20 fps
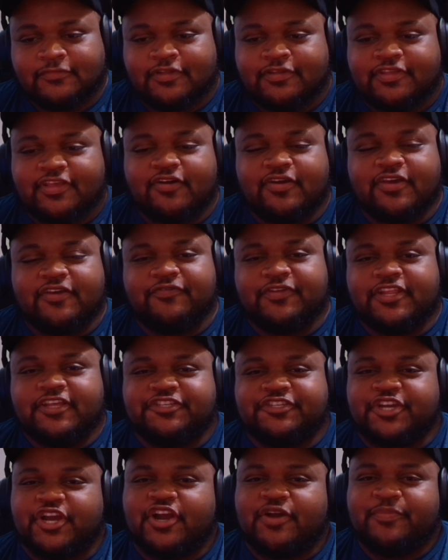Yo, even the
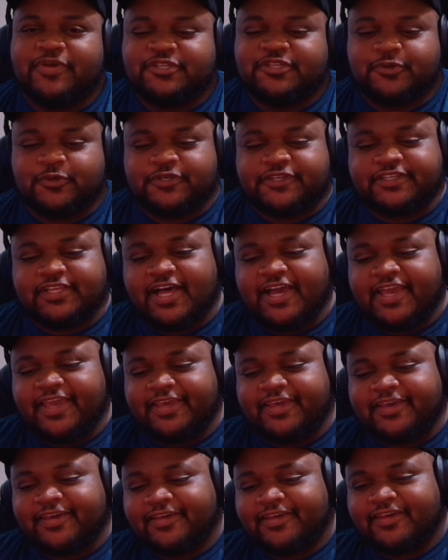Germans was
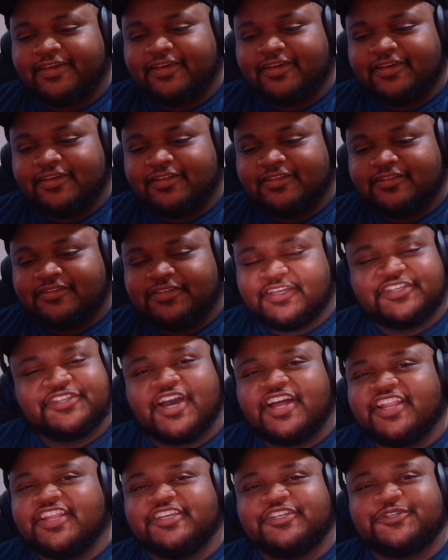like, this
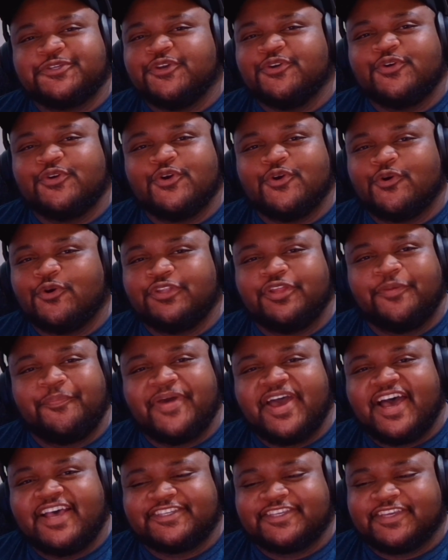gun is too cool to
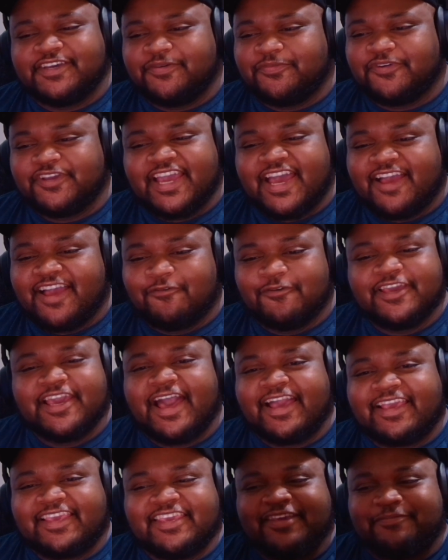pass up. We got
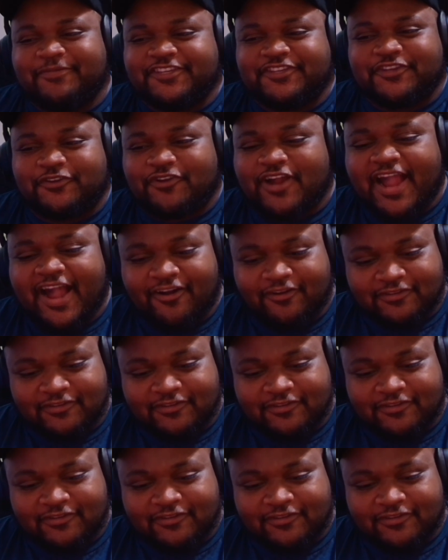to keep this around.